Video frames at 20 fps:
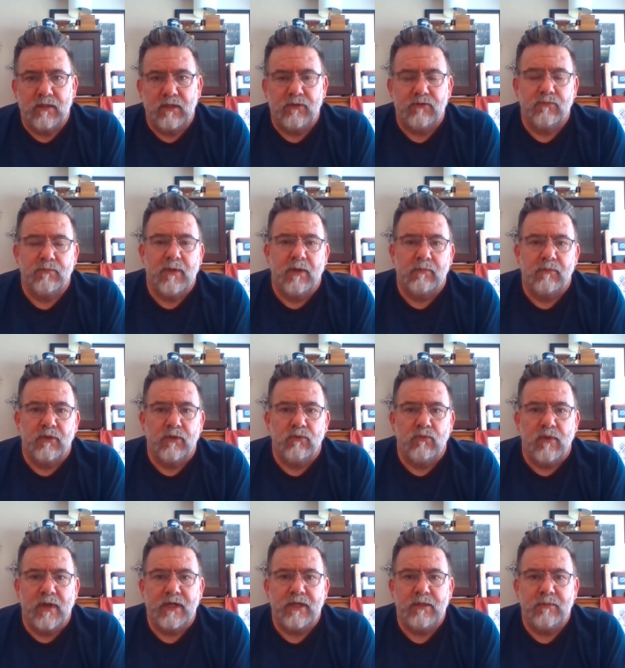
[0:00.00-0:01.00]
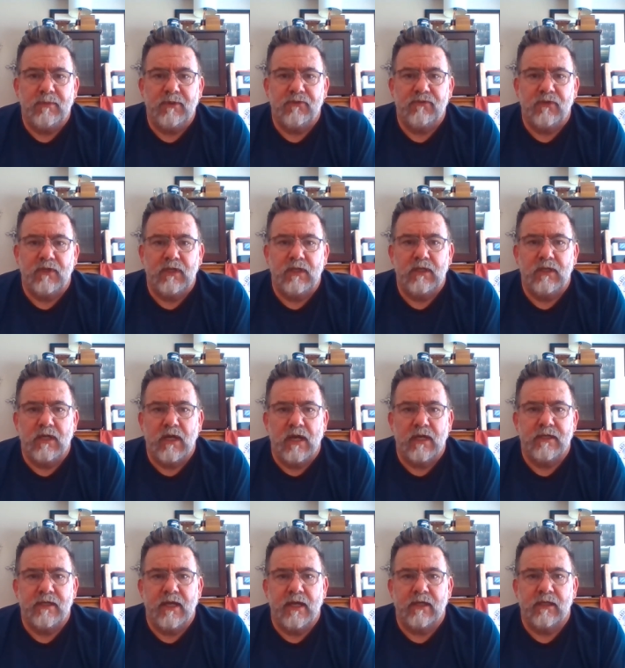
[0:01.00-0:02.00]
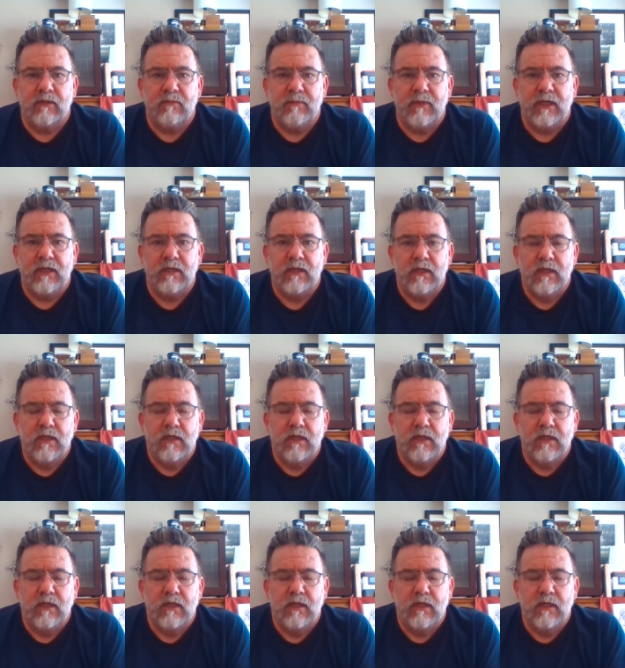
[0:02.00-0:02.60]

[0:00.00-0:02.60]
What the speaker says: He's a member of the YTPC. He contacted me.